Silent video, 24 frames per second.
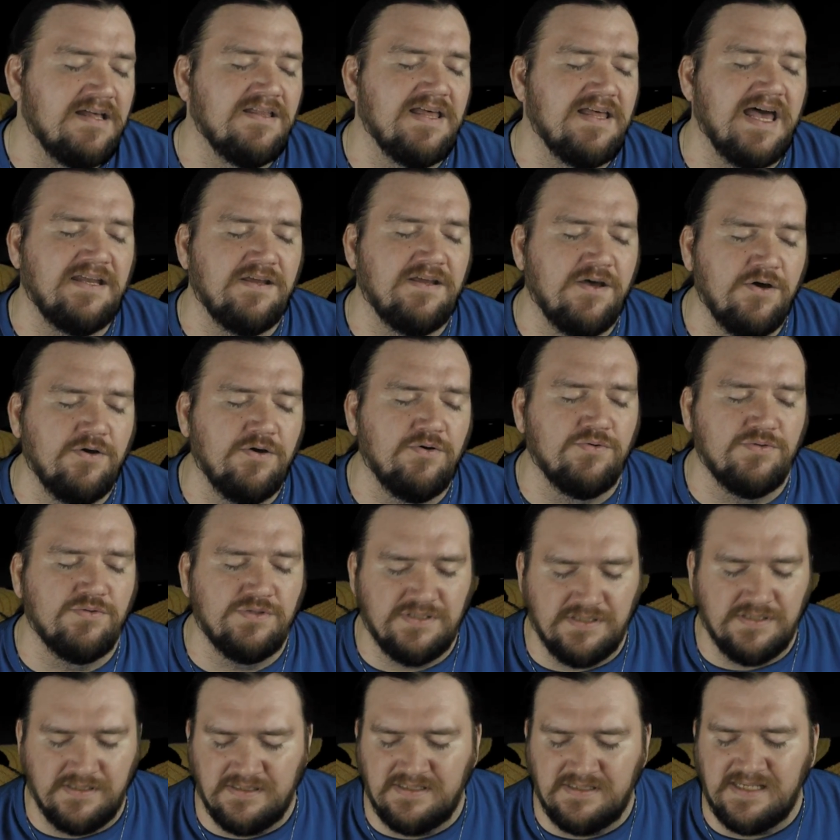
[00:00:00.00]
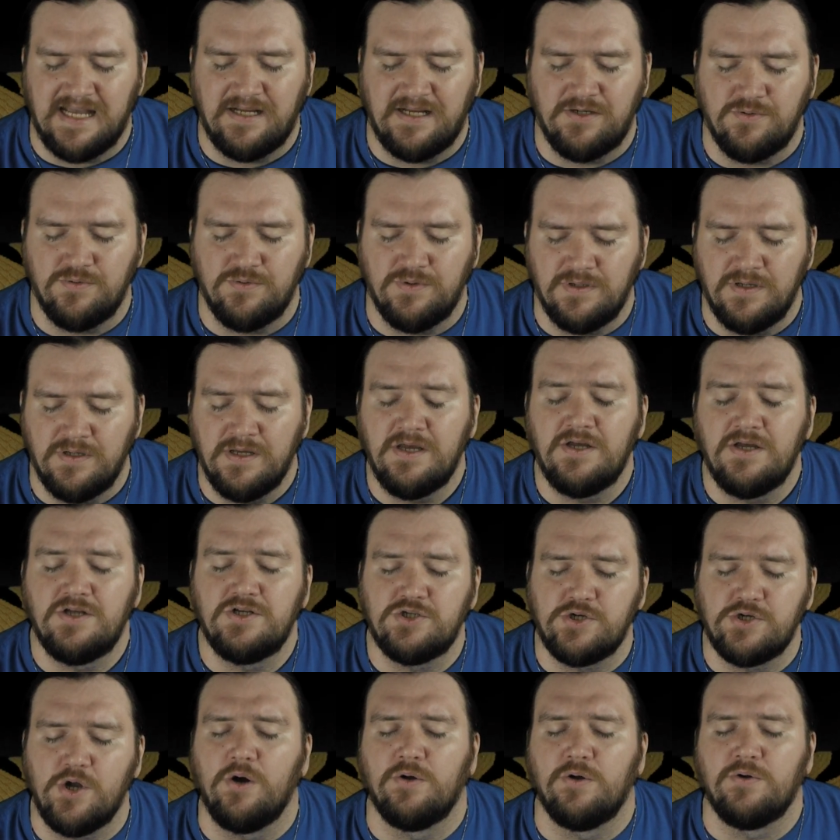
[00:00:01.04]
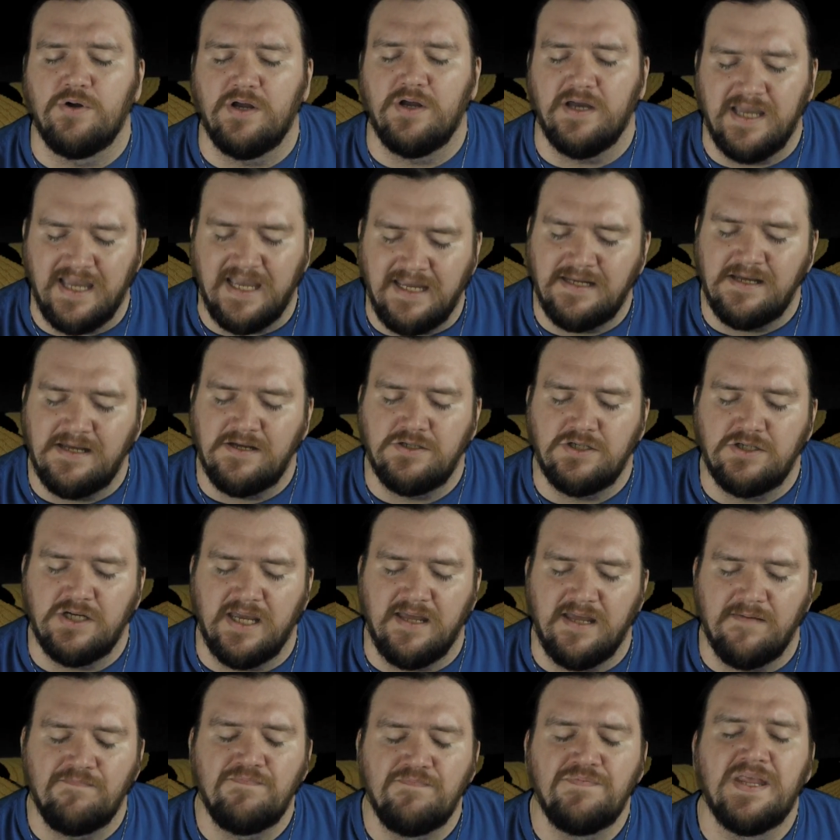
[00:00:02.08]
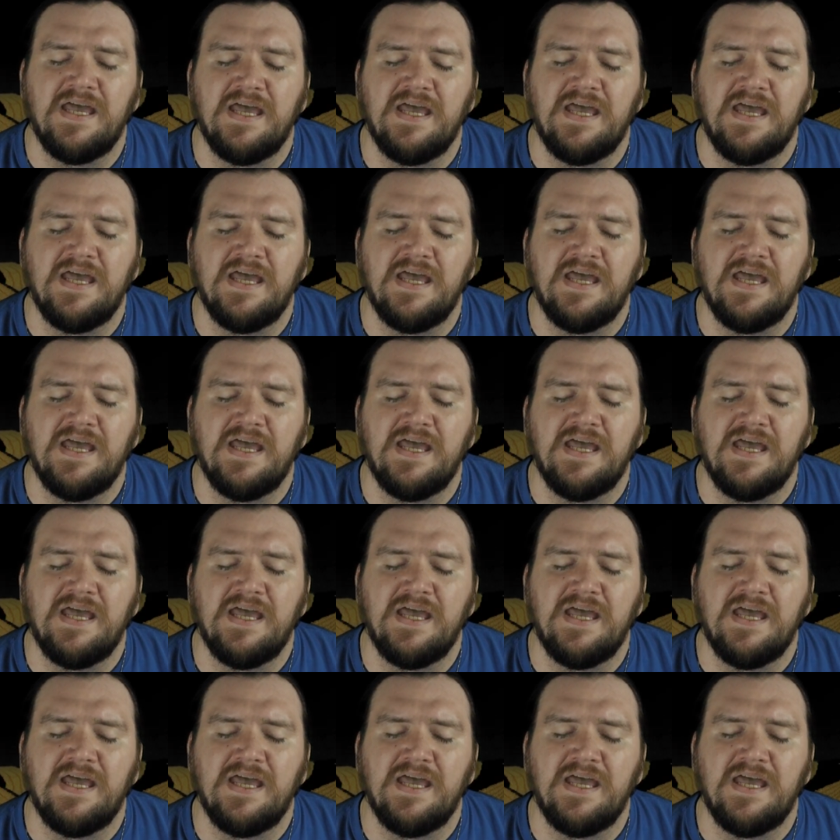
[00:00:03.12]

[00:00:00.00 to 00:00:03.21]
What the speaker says: that holds the sexual chakra energy,